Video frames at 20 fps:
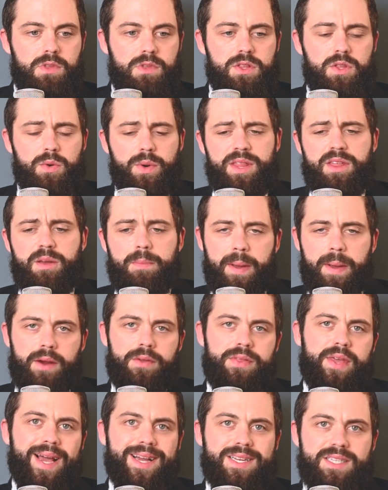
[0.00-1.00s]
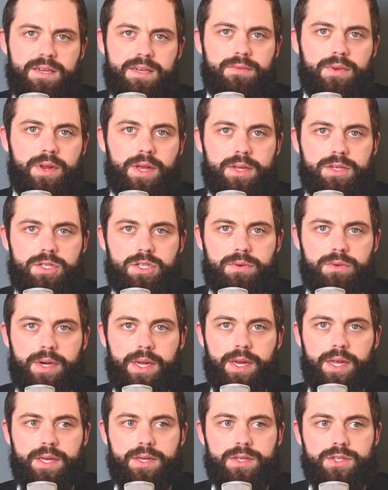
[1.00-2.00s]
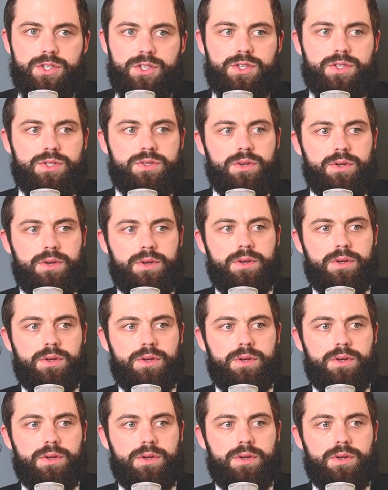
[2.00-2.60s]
the way they pair the activity into it is,